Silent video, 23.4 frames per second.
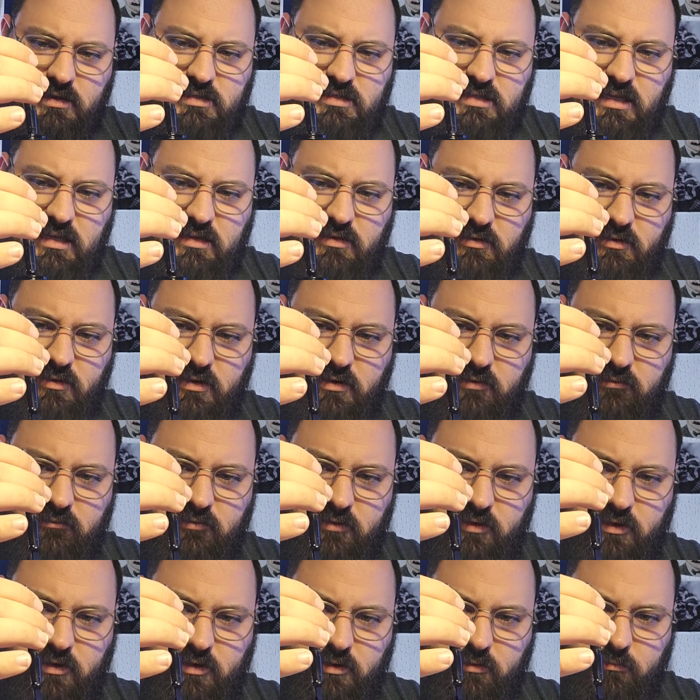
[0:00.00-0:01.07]
standard
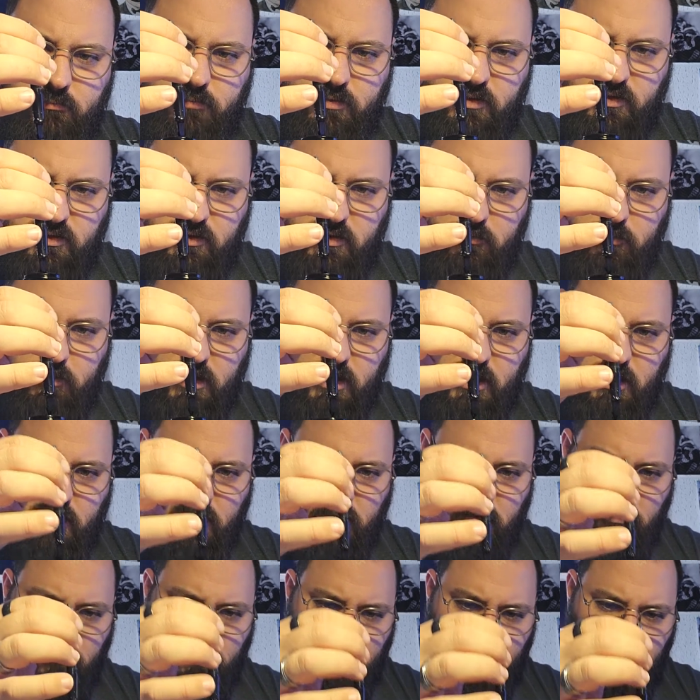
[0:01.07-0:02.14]
converter, but there we
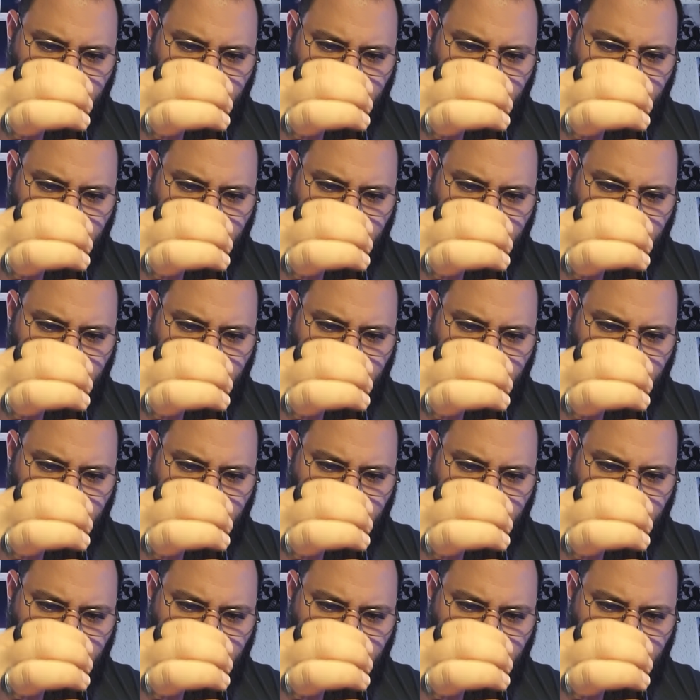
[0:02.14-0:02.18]
go.